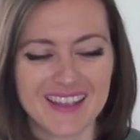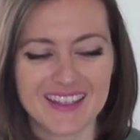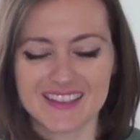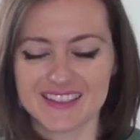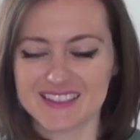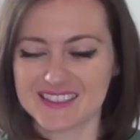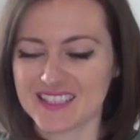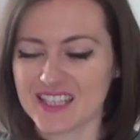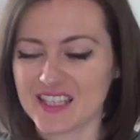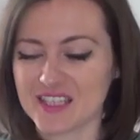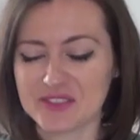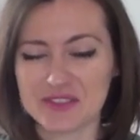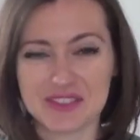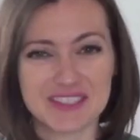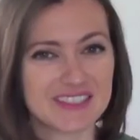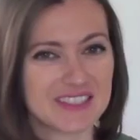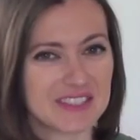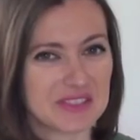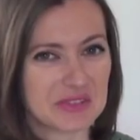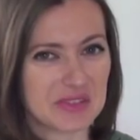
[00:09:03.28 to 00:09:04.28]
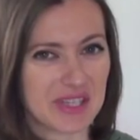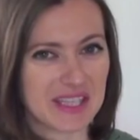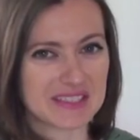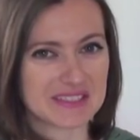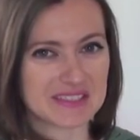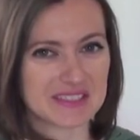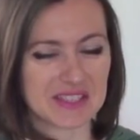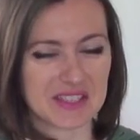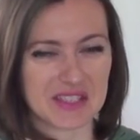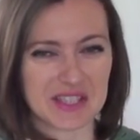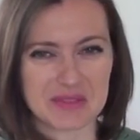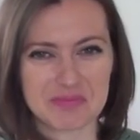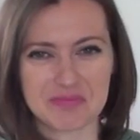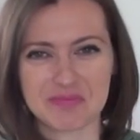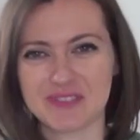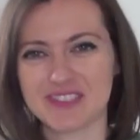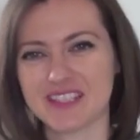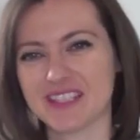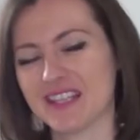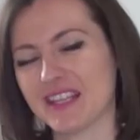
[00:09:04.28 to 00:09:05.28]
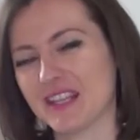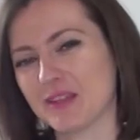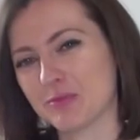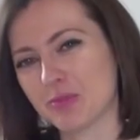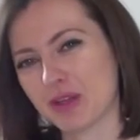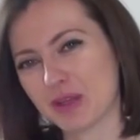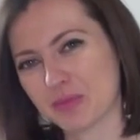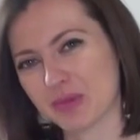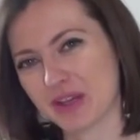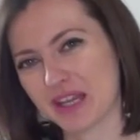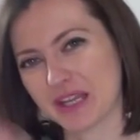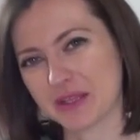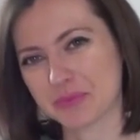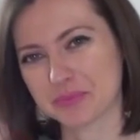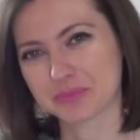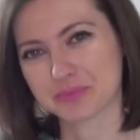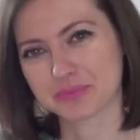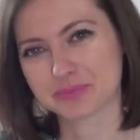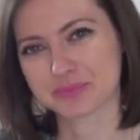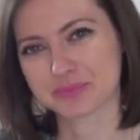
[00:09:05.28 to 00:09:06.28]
So until next time, see you. Bye bye.